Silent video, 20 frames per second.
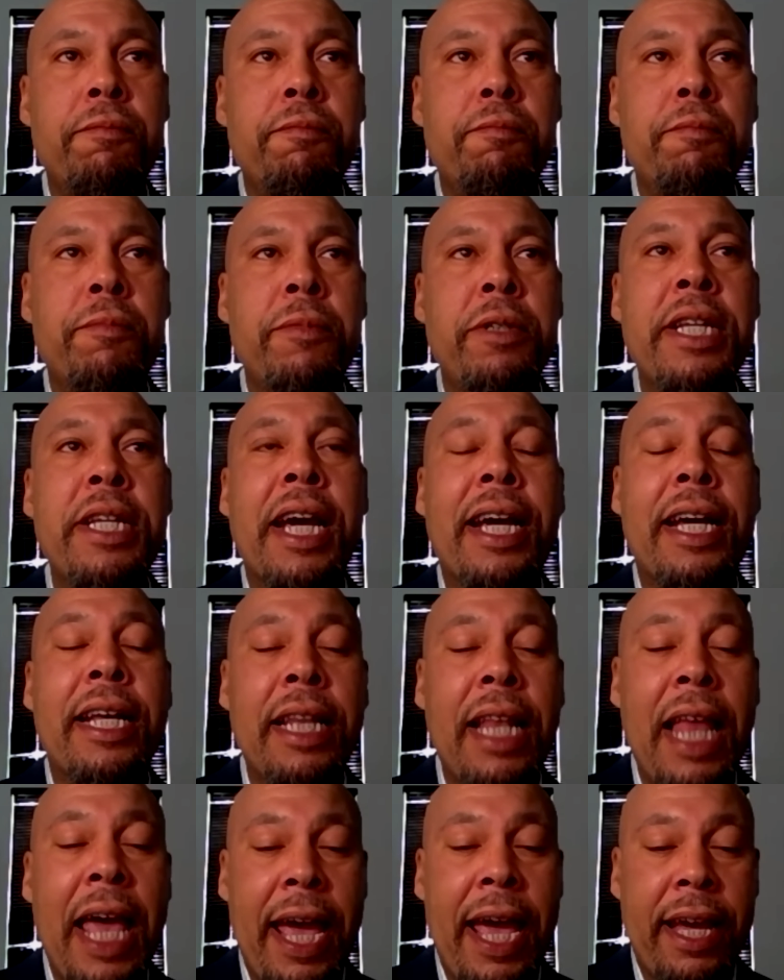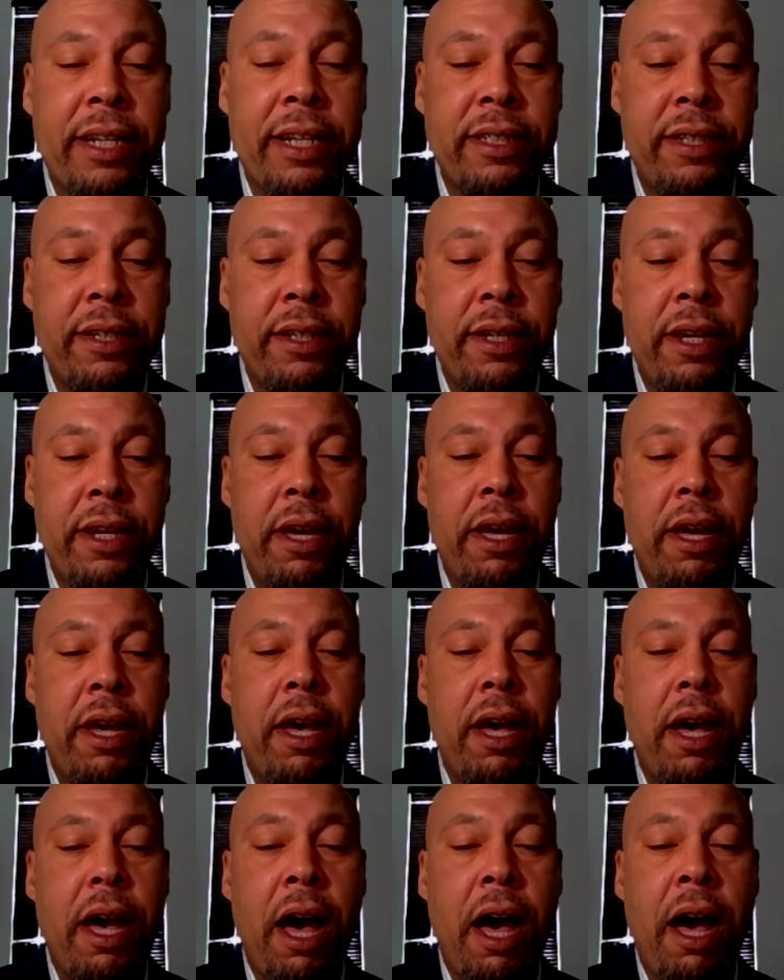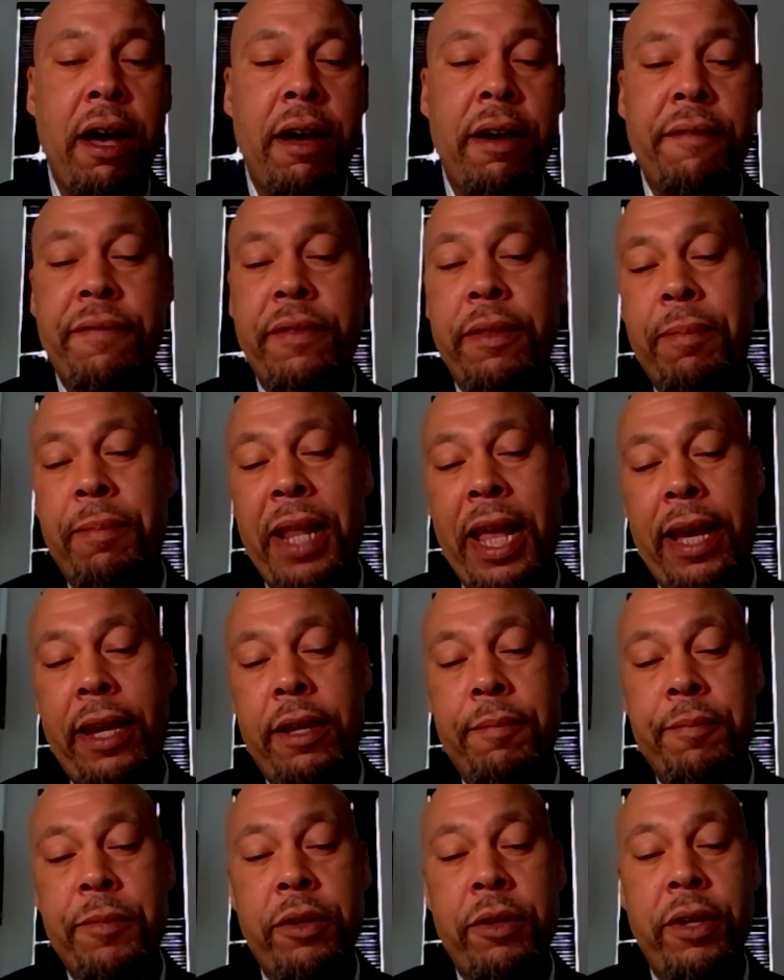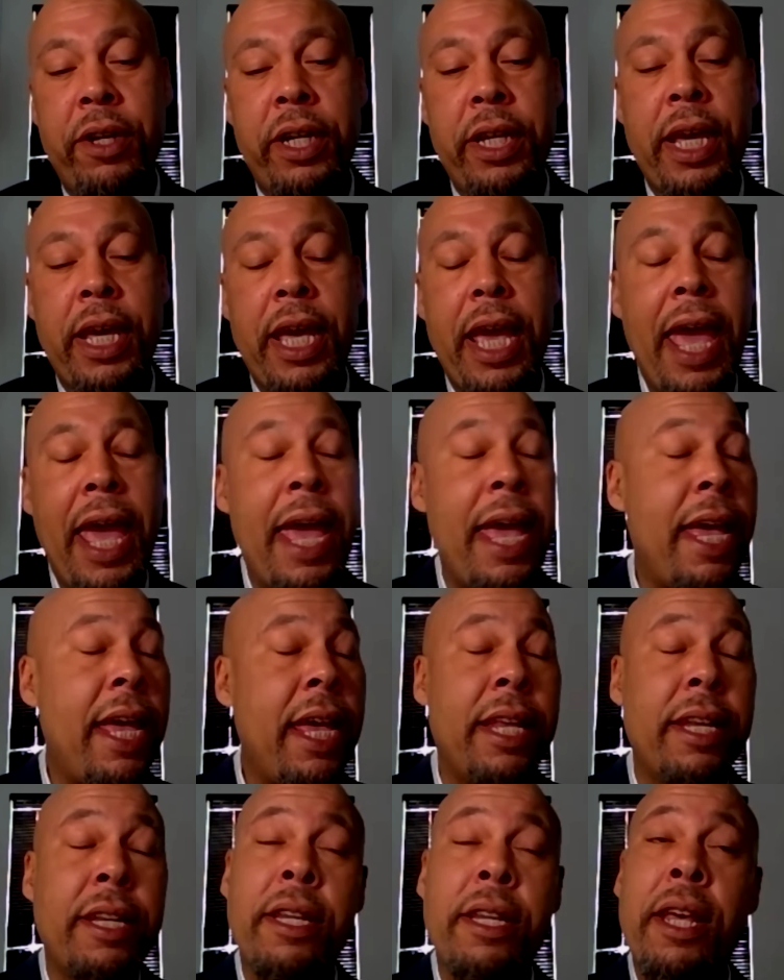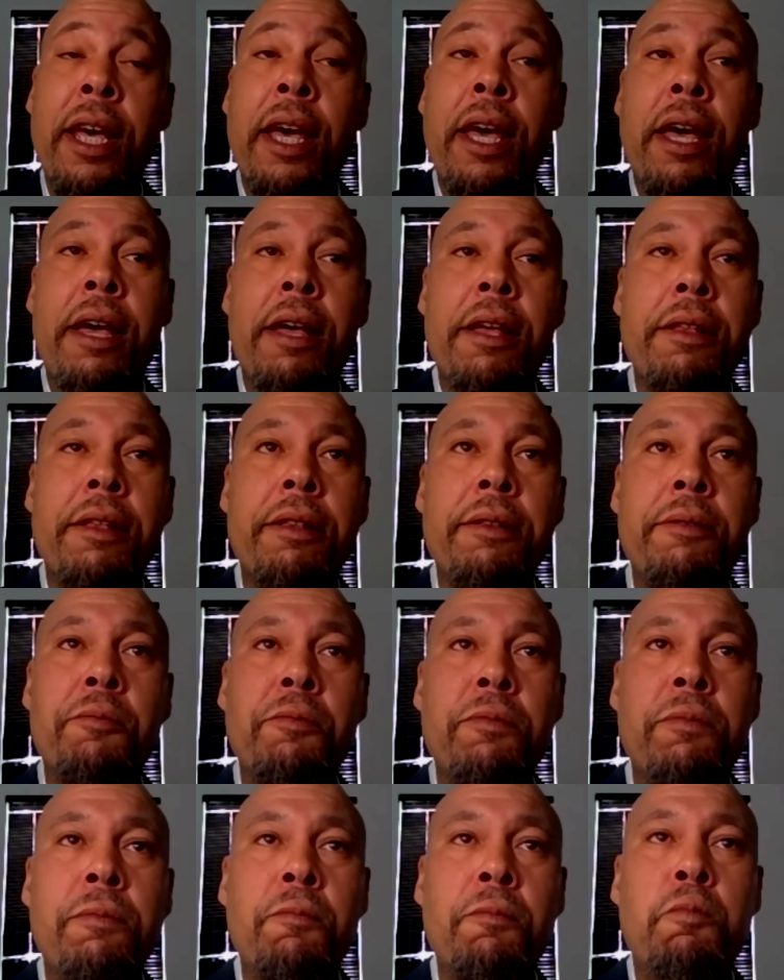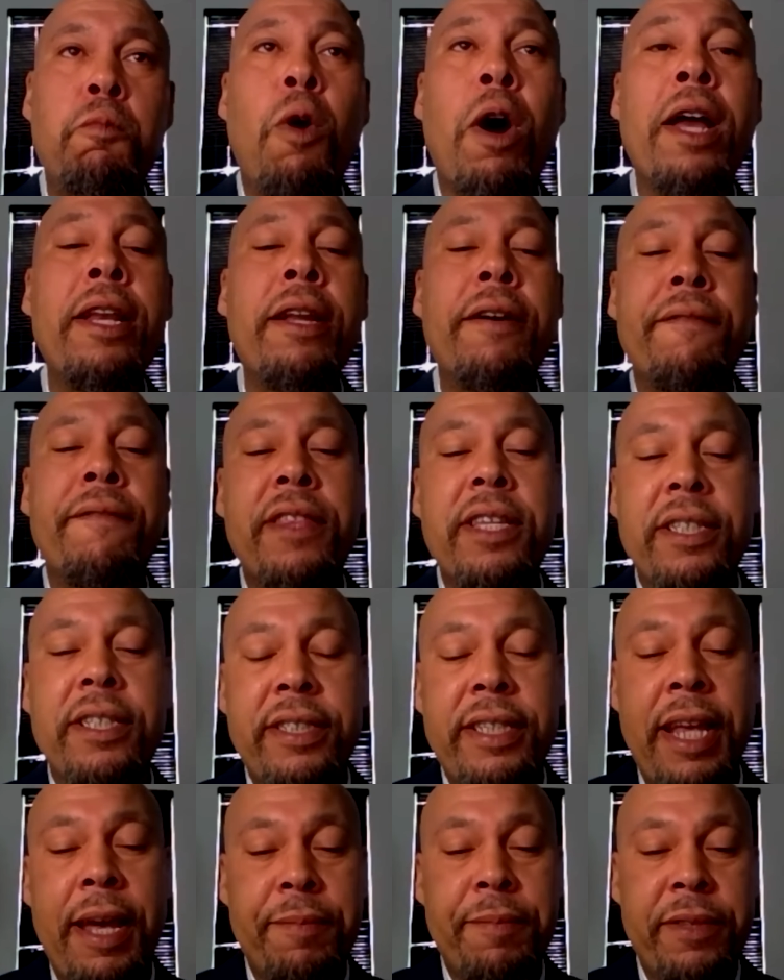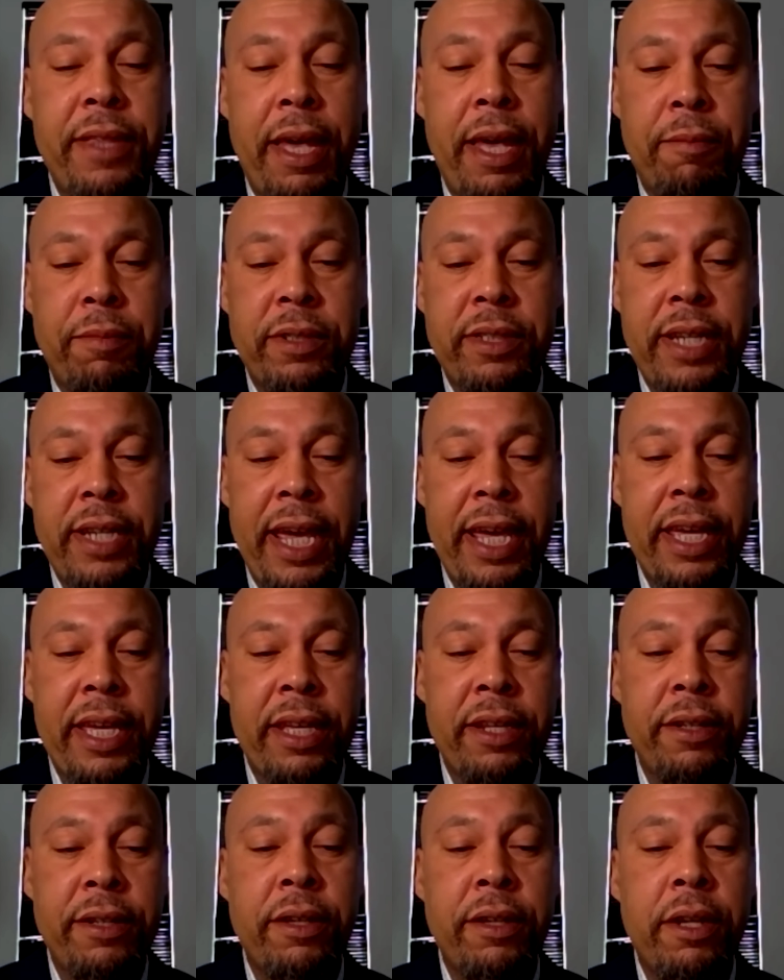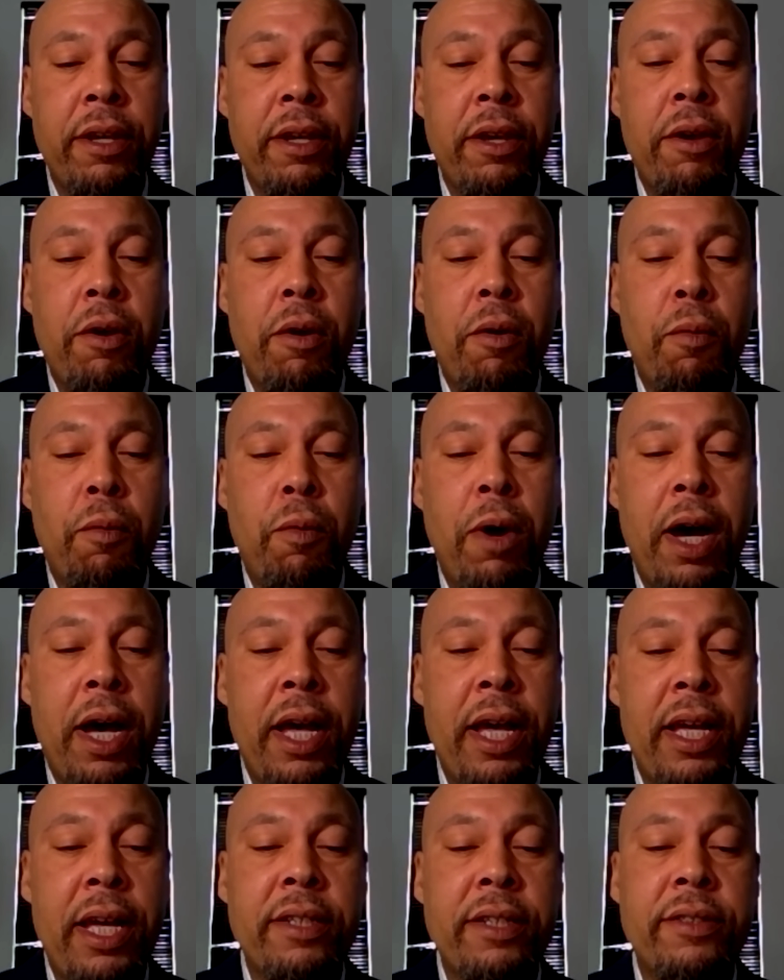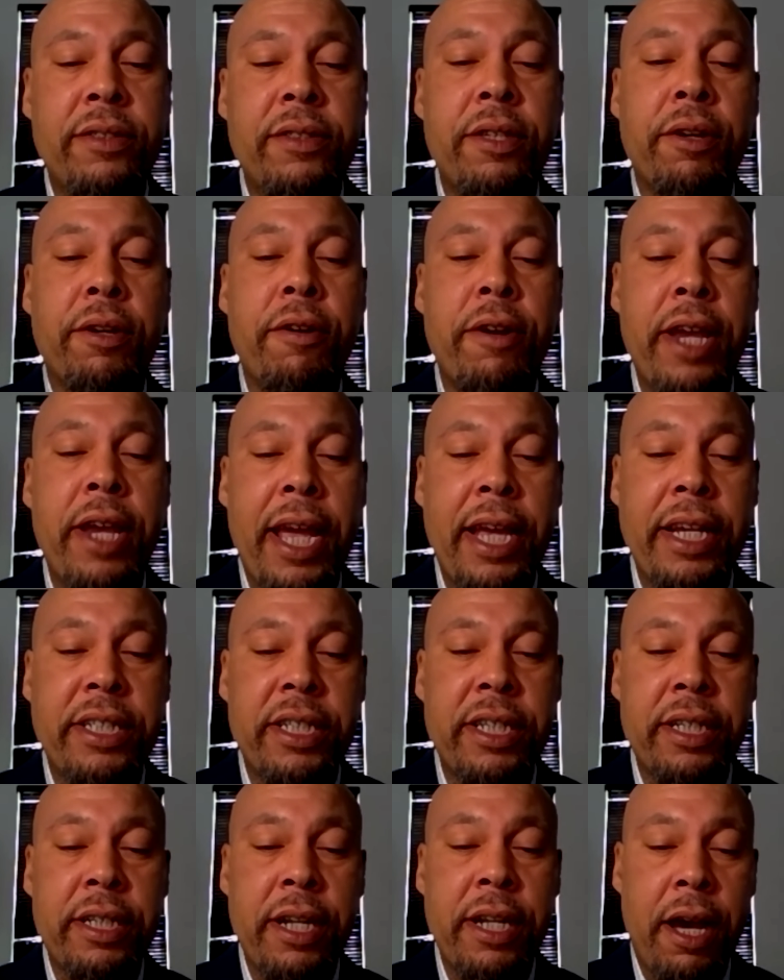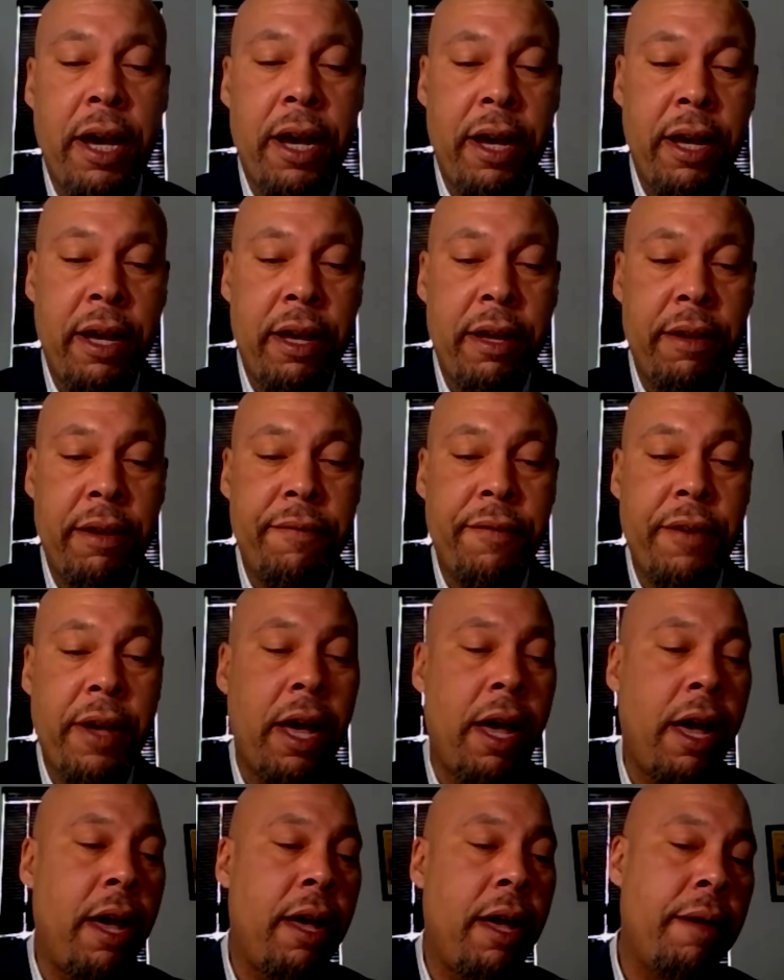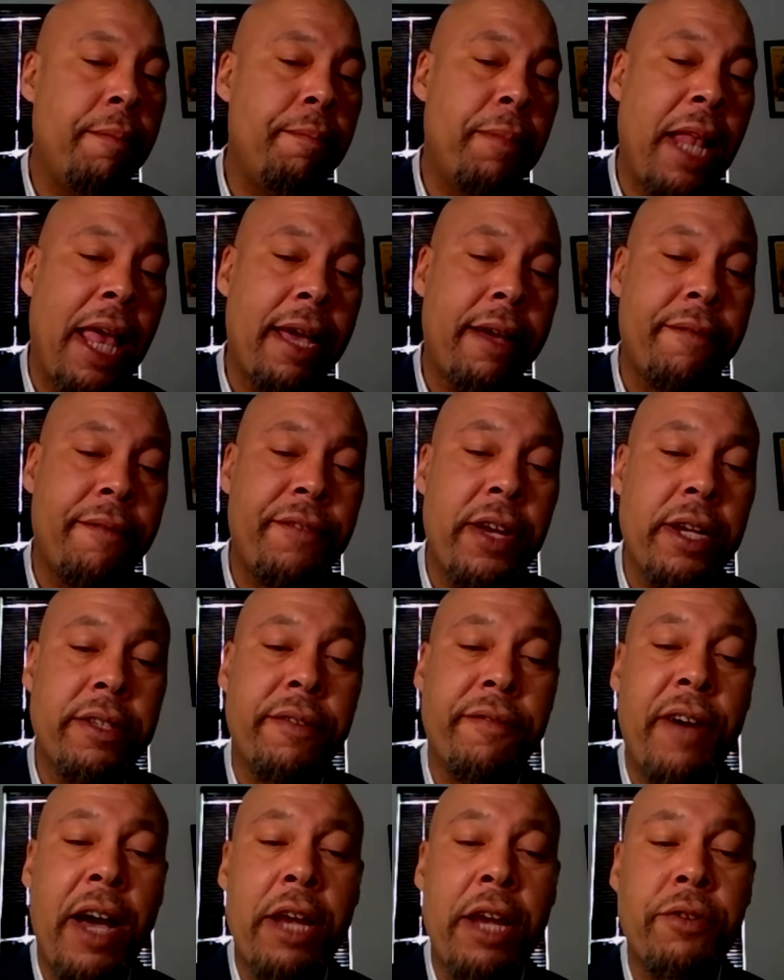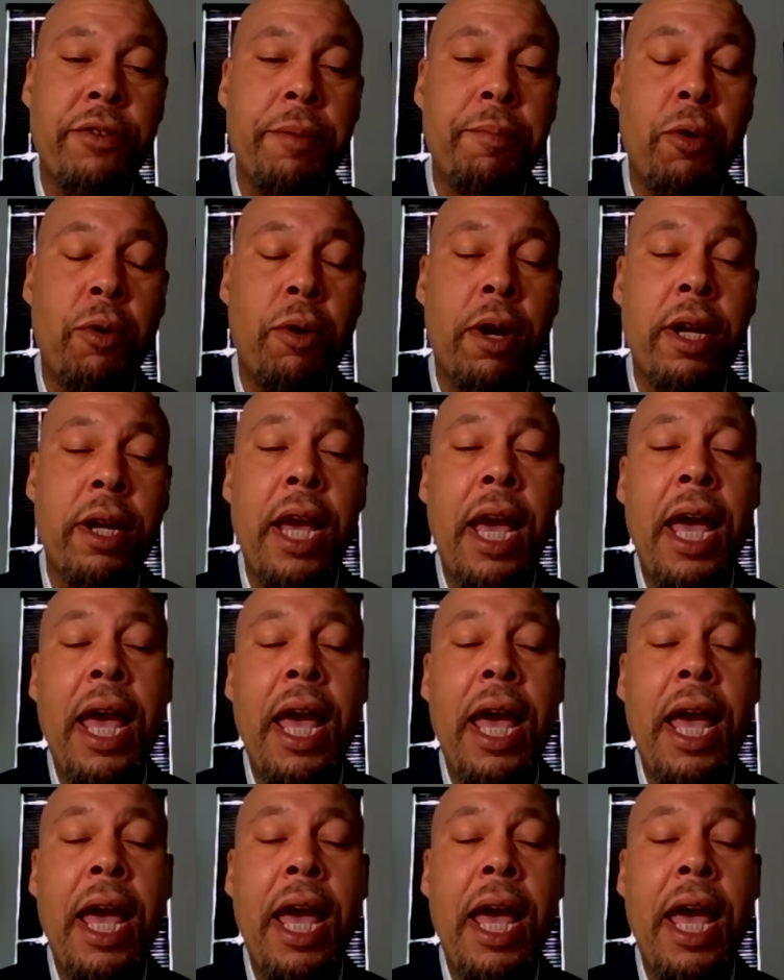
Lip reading: neglect of the Black community. And one of the steps that was taken was the creation of a Black Affairs Advisory Board.